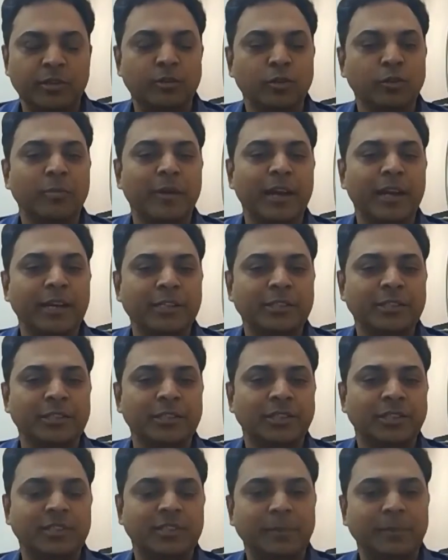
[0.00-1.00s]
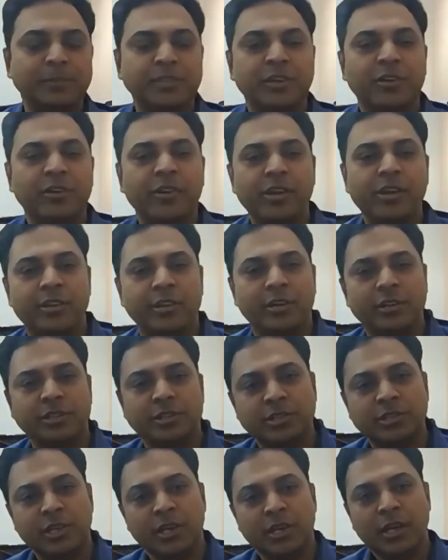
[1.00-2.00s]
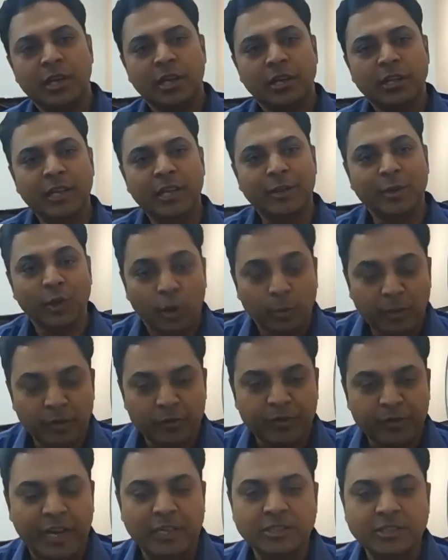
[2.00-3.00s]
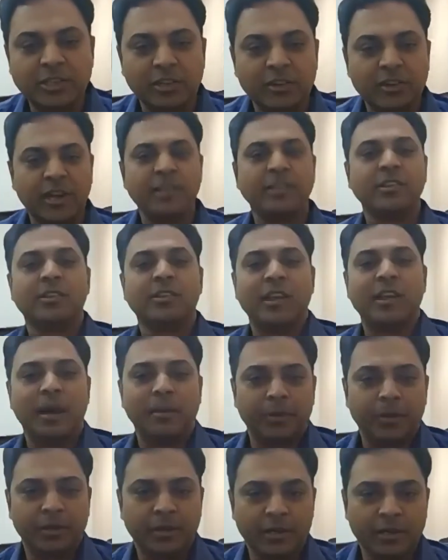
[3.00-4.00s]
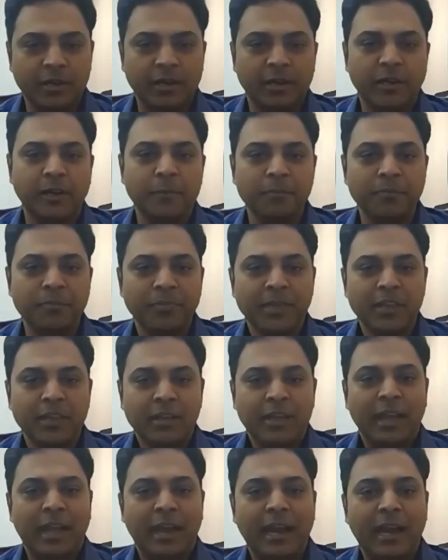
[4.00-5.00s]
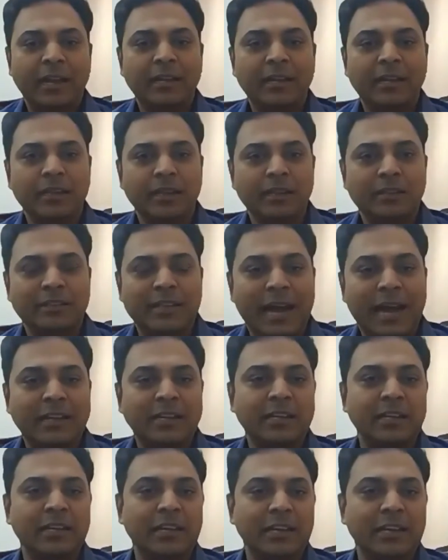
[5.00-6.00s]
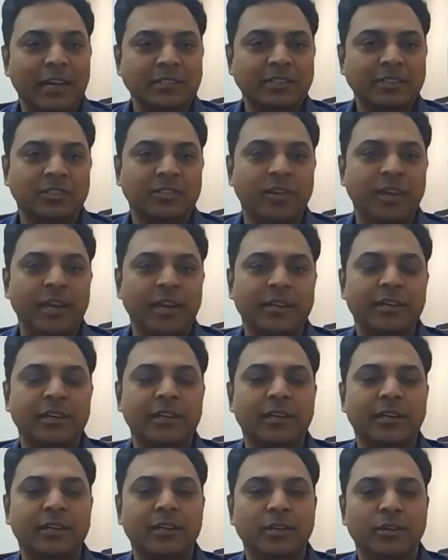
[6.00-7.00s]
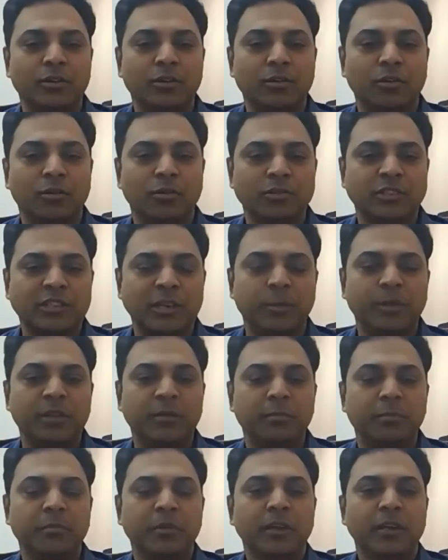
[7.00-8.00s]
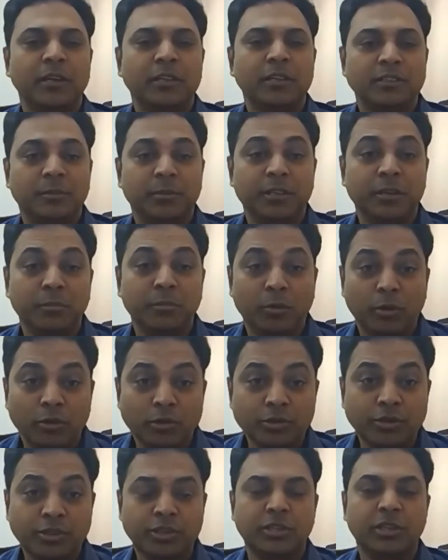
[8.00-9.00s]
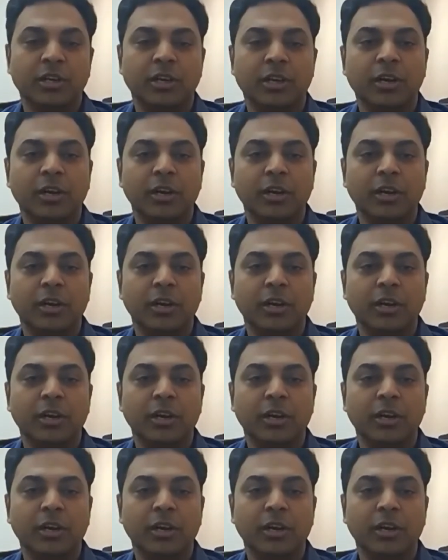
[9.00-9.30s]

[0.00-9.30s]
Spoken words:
took my initial steps in research, the global financial crisis happened. And that illustrated, some of the most